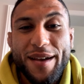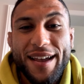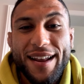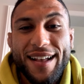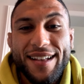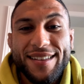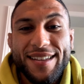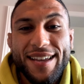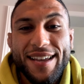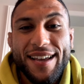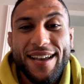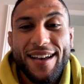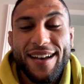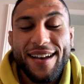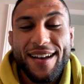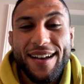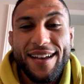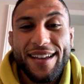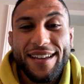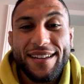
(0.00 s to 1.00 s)
man. I think,
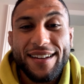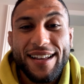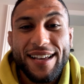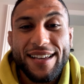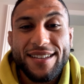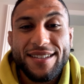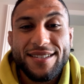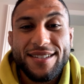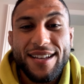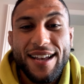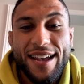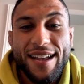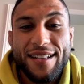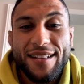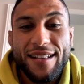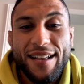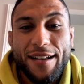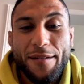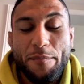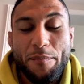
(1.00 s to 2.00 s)
uh, like you
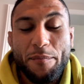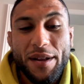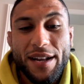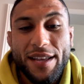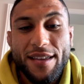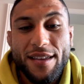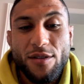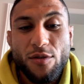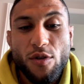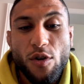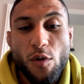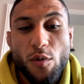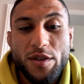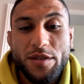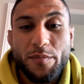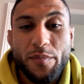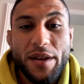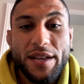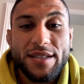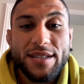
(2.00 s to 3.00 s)
said, like Billy, you
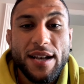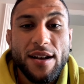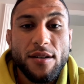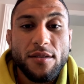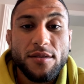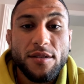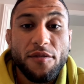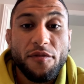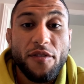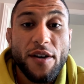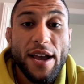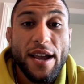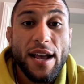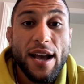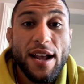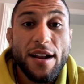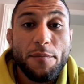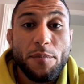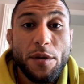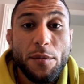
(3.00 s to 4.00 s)
always brings out the fight
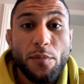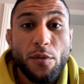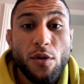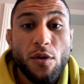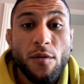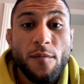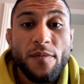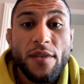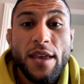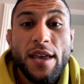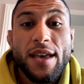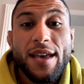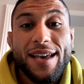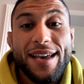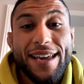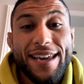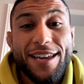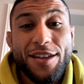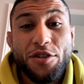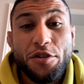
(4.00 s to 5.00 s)
out of people.
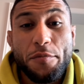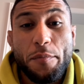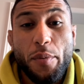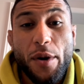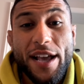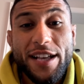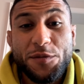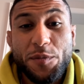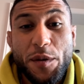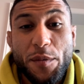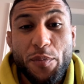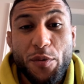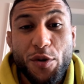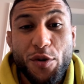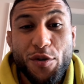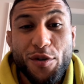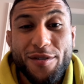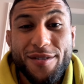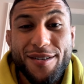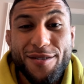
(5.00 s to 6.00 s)
He either breaks people
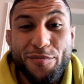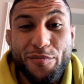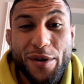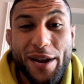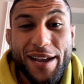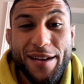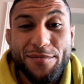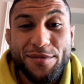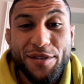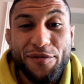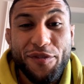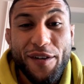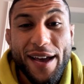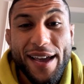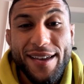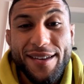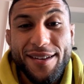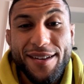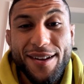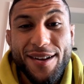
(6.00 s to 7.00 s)
or, or bring them to
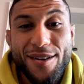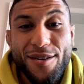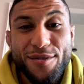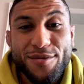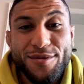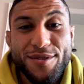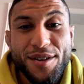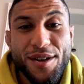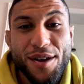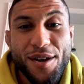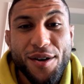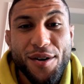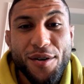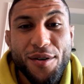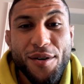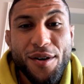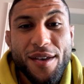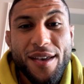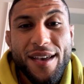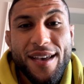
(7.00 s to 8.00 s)
fight, you know.
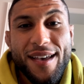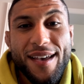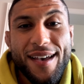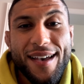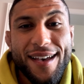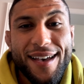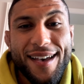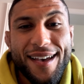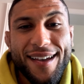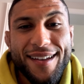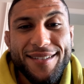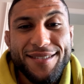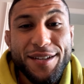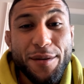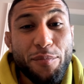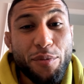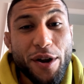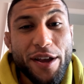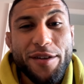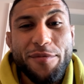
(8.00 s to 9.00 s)
So, and
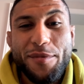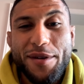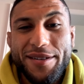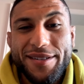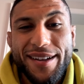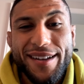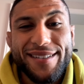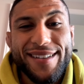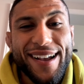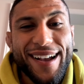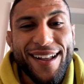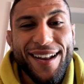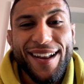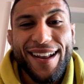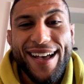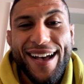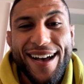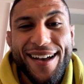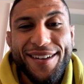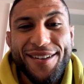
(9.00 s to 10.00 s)
to break me is gonna take a
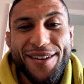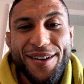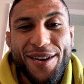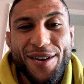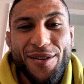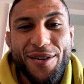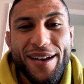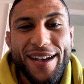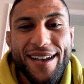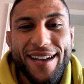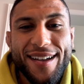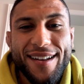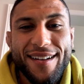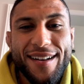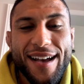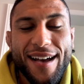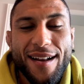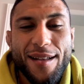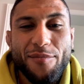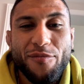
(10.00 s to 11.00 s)
lot, you know.
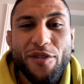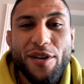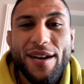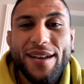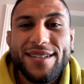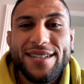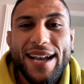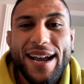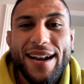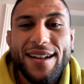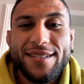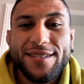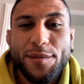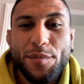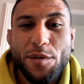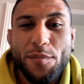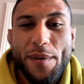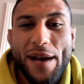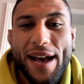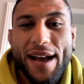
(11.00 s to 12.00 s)
And I'm very excited to
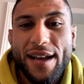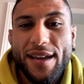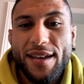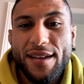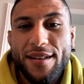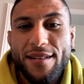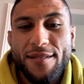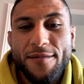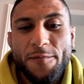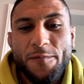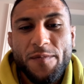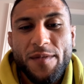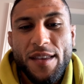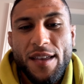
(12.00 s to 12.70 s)
be back in